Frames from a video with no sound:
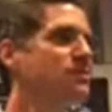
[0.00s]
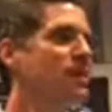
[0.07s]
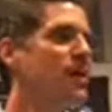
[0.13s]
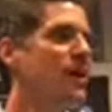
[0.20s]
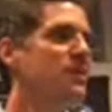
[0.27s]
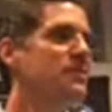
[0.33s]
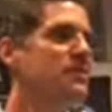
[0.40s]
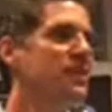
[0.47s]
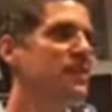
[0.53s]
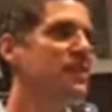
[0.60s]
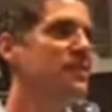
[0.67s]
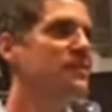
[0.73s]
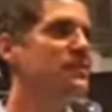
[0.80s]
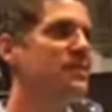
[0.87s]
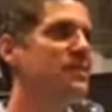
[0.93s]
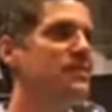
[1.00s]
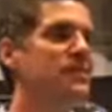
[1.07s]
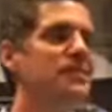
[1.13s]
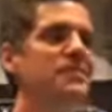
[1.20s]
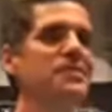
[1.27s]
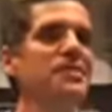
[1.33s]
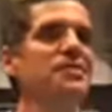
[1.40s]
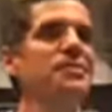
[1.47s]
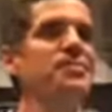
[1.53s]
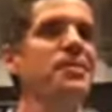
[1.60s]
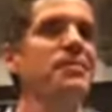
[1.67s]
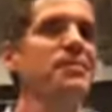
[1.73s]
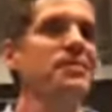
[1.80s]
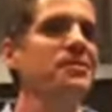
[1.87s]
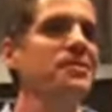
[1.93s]
Isaiah says that he sits
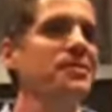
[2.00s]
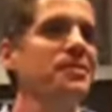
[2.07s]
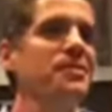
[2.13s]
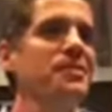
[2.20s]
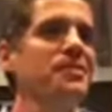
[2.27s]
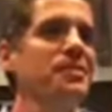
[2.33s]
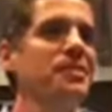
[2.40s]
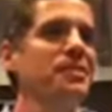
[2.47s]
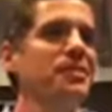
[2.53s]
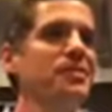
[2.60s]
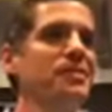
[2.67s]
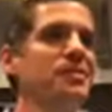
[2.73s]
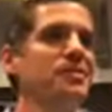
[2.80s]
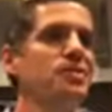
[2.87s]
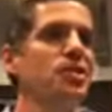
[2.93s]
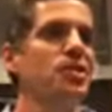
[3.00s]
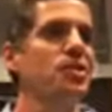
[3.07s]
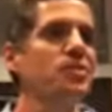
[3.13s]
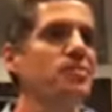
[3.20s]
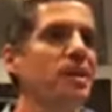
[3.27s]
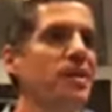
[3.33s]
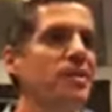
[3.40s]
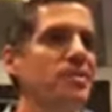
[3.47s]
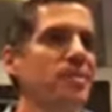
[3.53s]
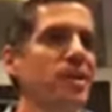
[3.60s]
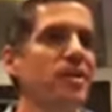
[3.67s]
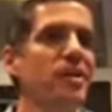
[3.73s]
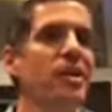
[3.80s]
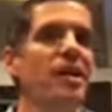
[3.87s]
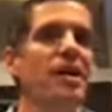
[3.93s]
above the circle of the earth, and Job talks about it.